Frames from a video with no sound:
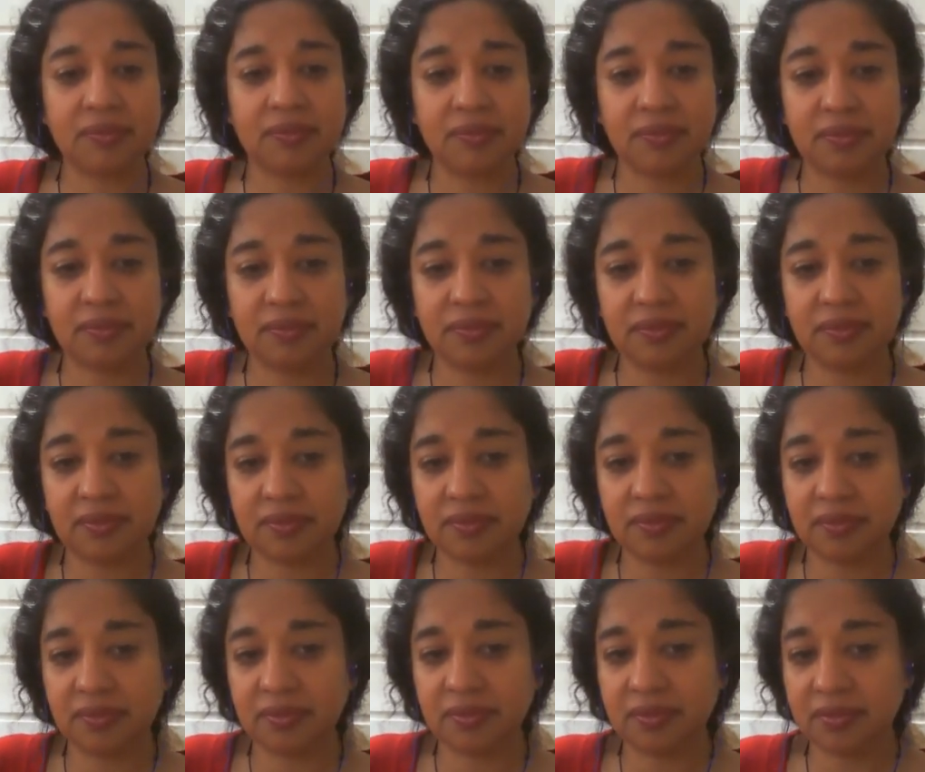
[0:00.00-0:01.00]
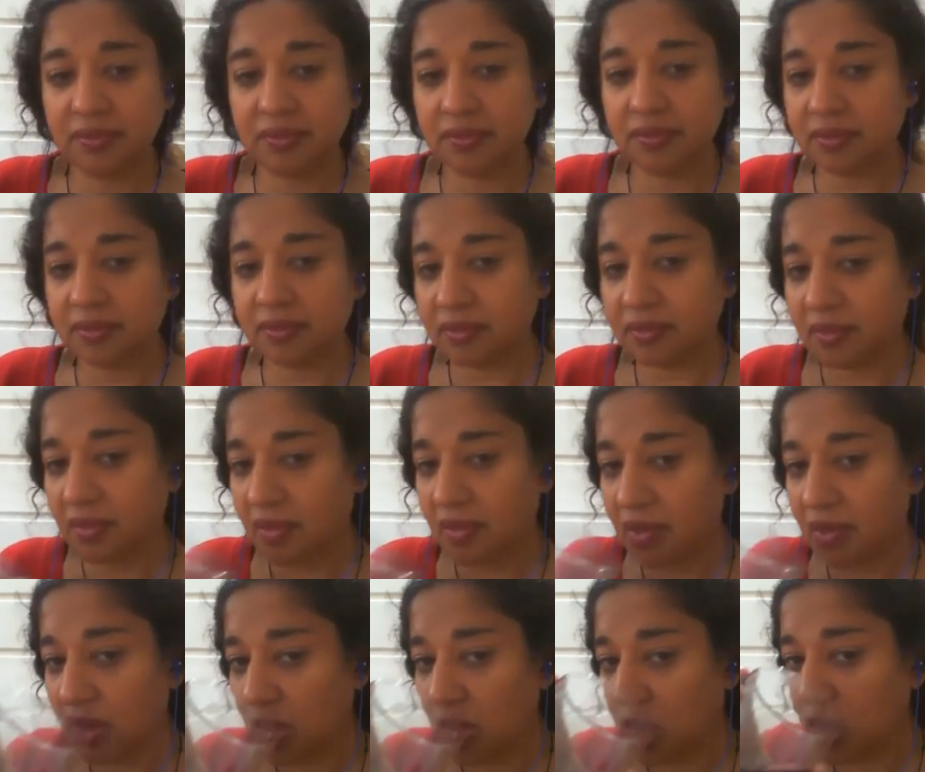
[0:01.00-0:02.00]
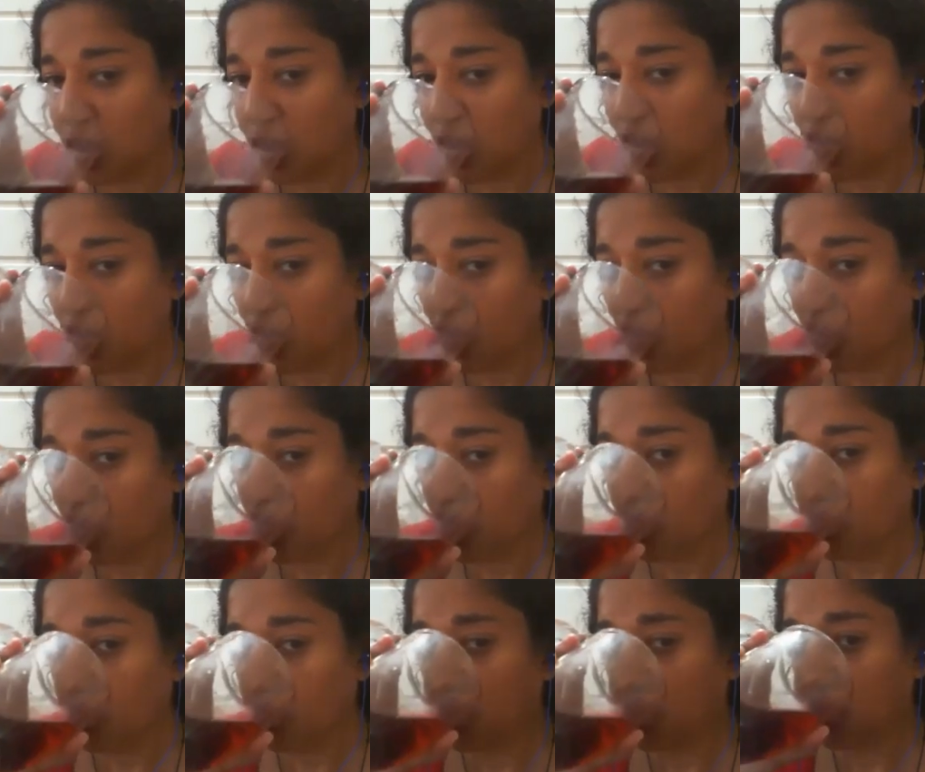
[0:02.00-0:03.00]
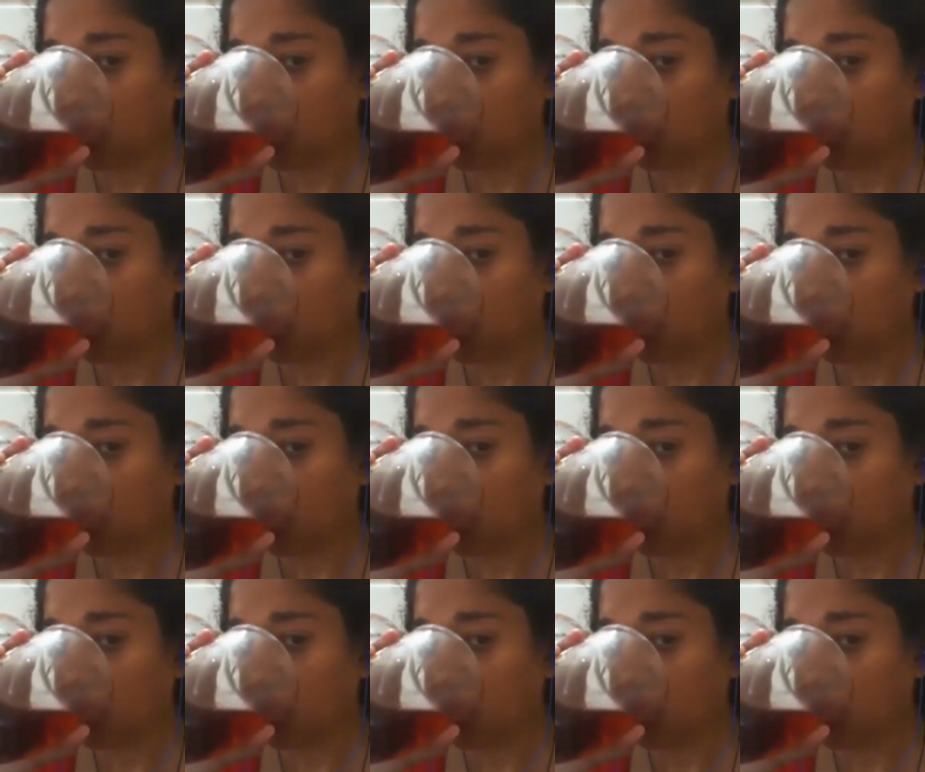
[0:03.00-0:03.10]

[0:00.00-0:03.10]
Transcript: This person isn't speaking.